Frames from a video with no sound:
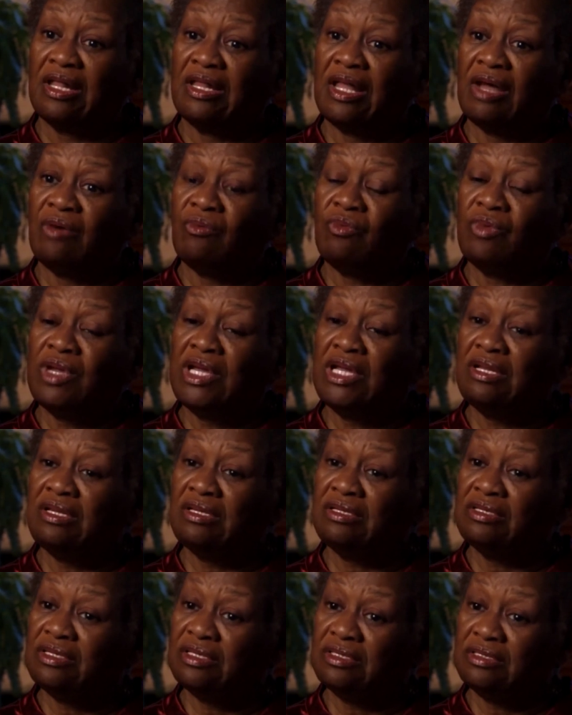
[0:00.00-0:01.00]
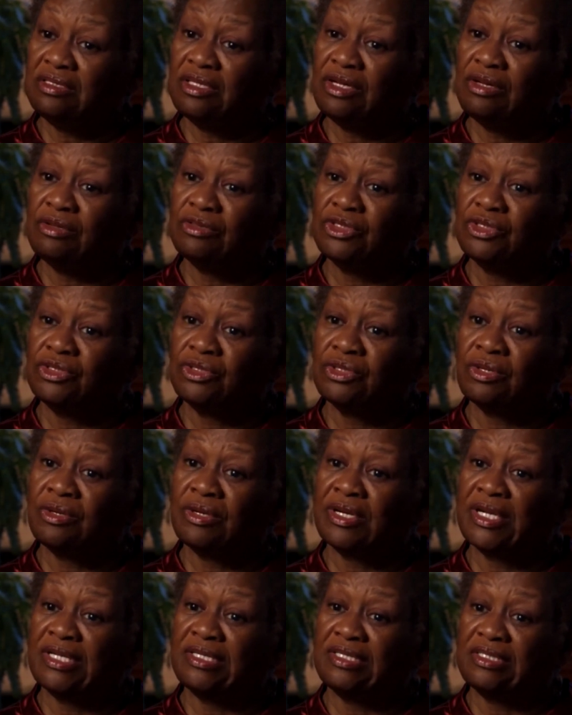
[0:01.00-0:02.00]
that we took those
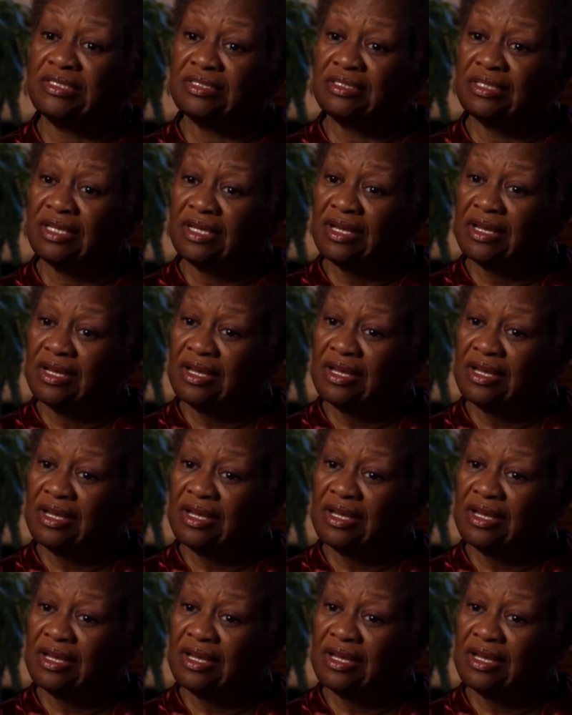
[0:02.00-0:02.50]
stories,